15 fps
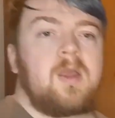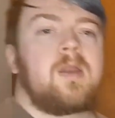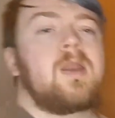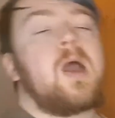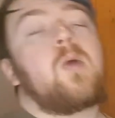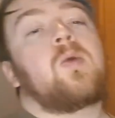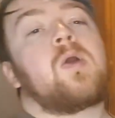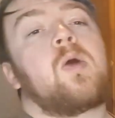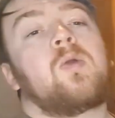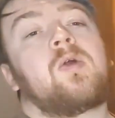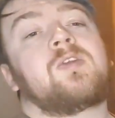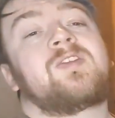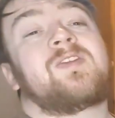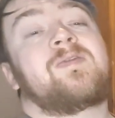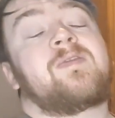Now we're going
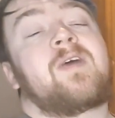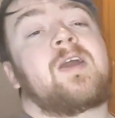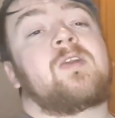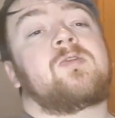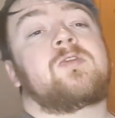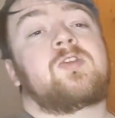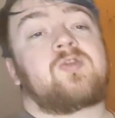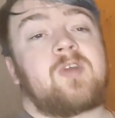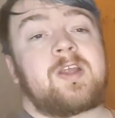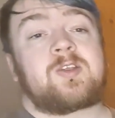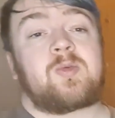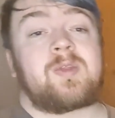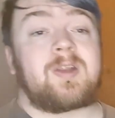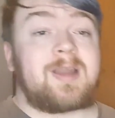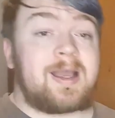on to the final stretch
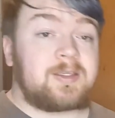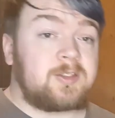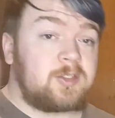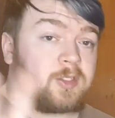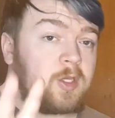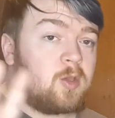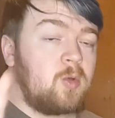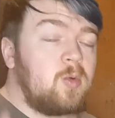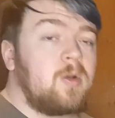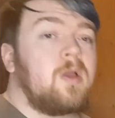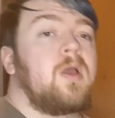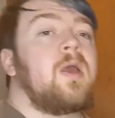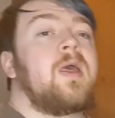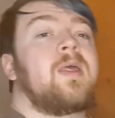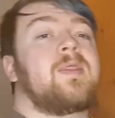with the last two,
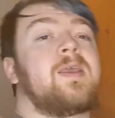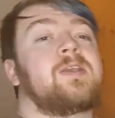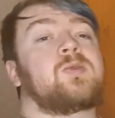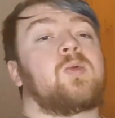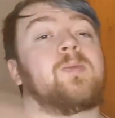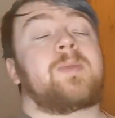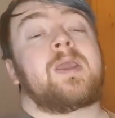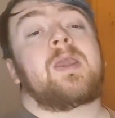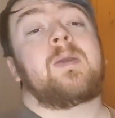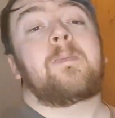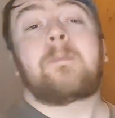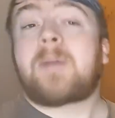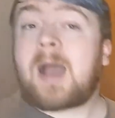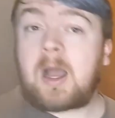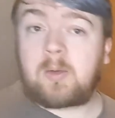this one being
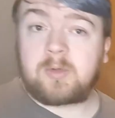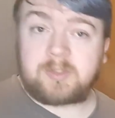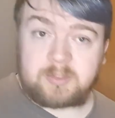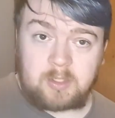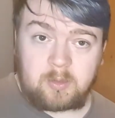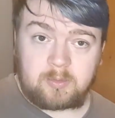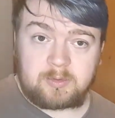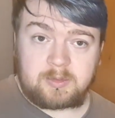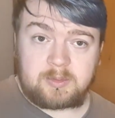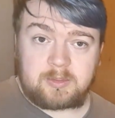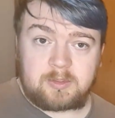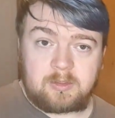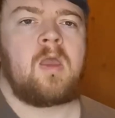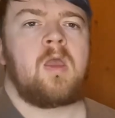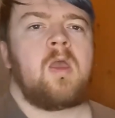Power
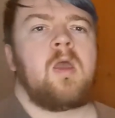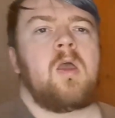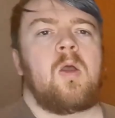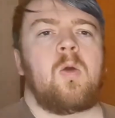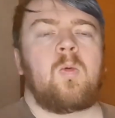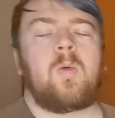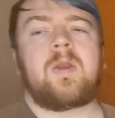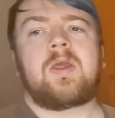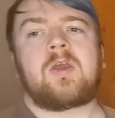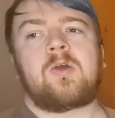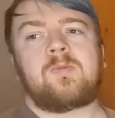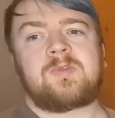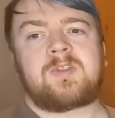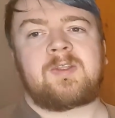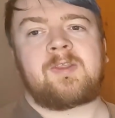Stones. When it
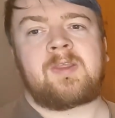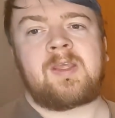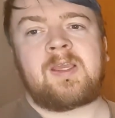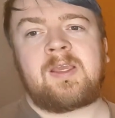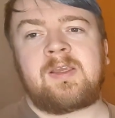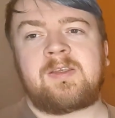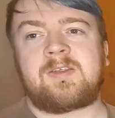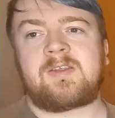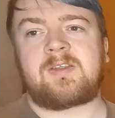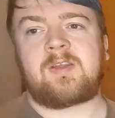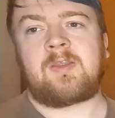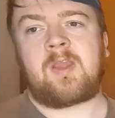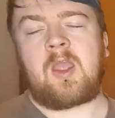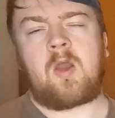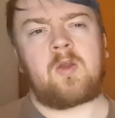comes to these,
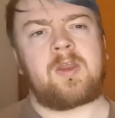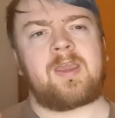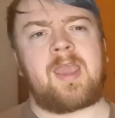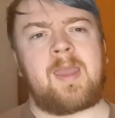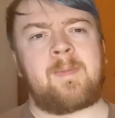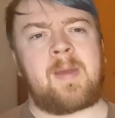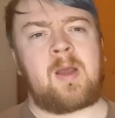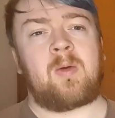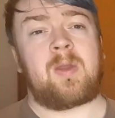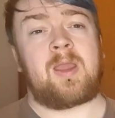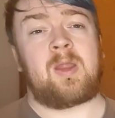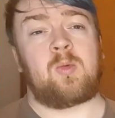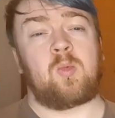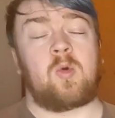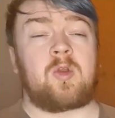they only came out
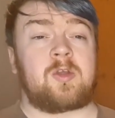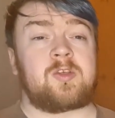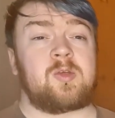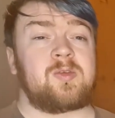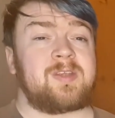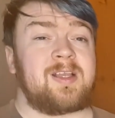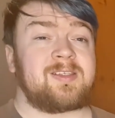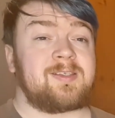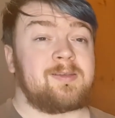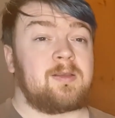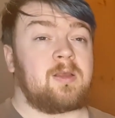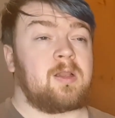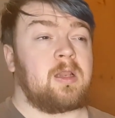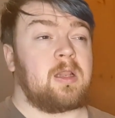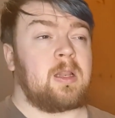in 1 or 2 sets
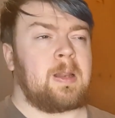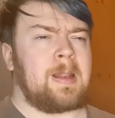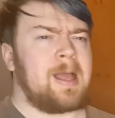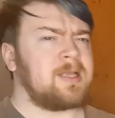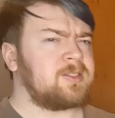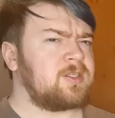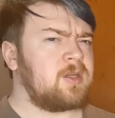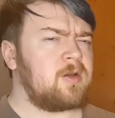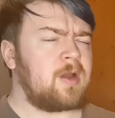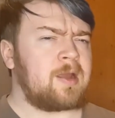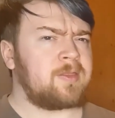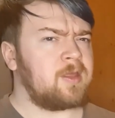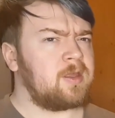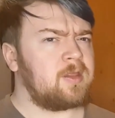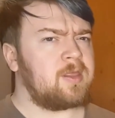last year, I
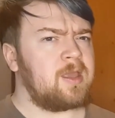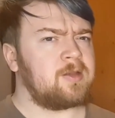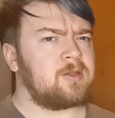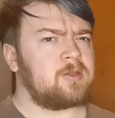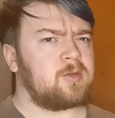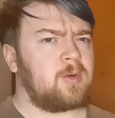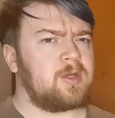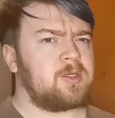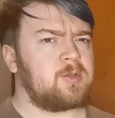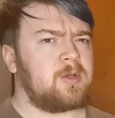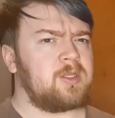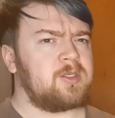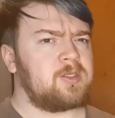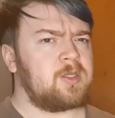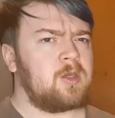think the end of
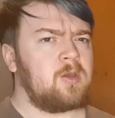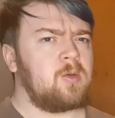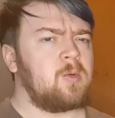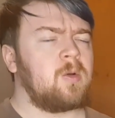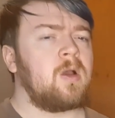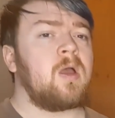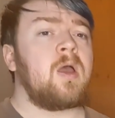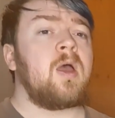2022.